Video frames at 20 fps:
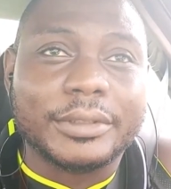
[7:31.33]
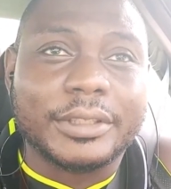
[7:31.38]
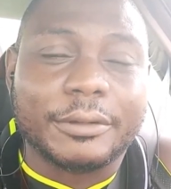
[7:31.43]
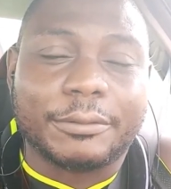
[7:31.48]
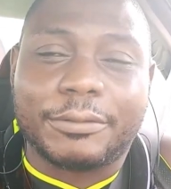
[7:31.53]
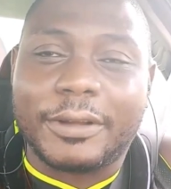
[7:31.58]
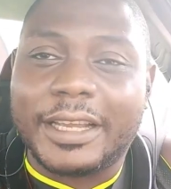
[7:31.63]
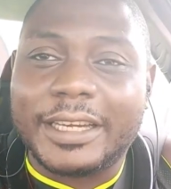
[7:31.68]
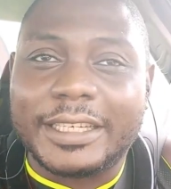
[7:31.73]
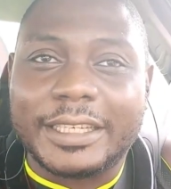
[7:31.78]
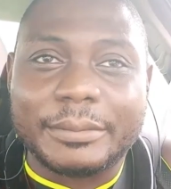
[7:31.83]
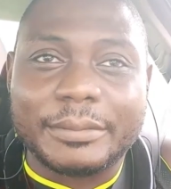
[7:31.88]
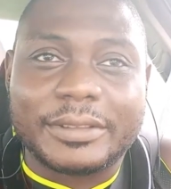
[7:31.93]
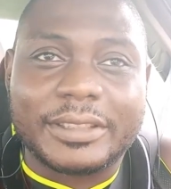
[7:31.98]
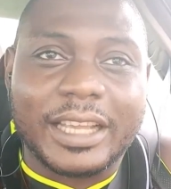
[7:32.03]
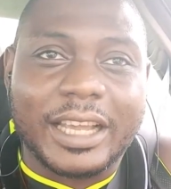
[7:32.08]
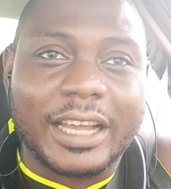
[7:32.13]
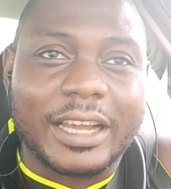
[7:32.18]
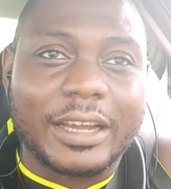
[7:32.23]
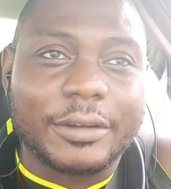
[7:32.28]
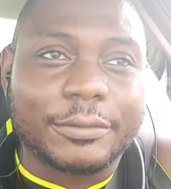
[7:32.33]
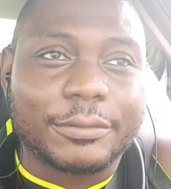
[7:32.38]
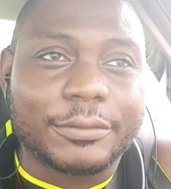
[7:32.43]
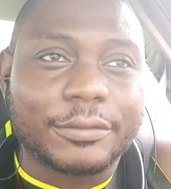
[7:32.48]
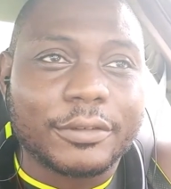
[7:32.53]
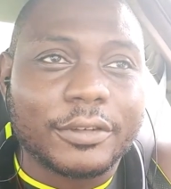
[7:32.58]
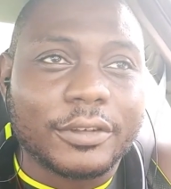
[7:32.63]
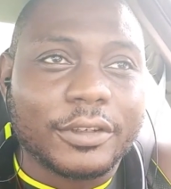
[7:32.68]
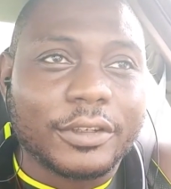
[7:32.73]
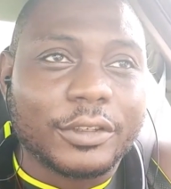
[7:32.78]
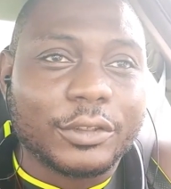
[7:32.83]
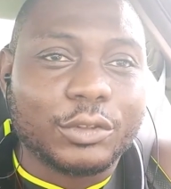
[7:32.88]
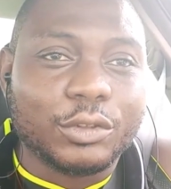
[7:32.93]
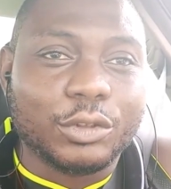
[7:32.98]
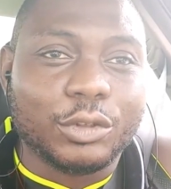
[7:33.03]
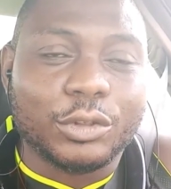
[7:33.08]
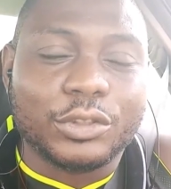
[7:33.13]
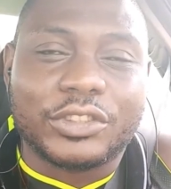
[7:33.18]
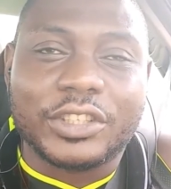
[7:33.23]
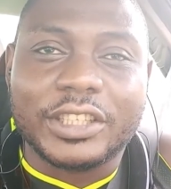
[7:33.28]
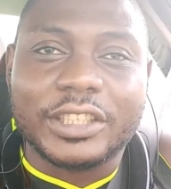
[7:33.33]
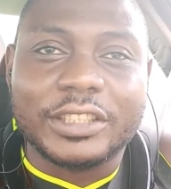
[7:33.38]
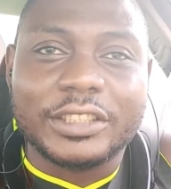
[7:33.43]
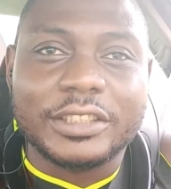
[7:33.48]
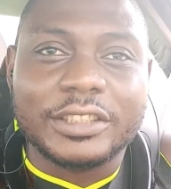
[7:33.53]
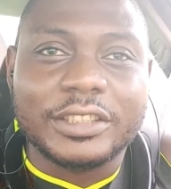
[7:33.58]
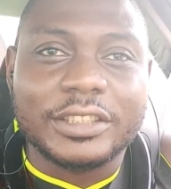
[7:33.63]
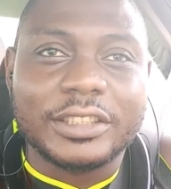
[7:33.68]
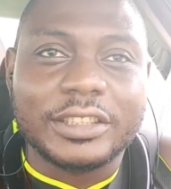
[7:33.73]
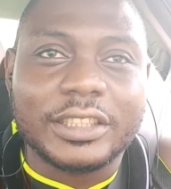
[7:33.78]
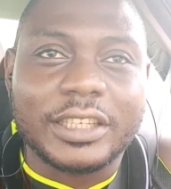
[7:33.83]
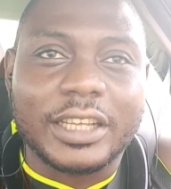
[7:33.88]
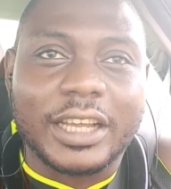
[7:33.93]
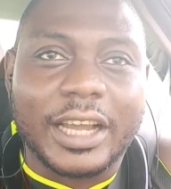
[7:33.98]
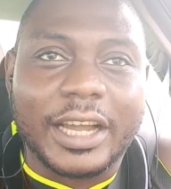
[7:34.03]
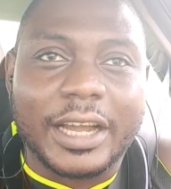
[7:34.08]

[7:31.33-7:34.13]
defend himself using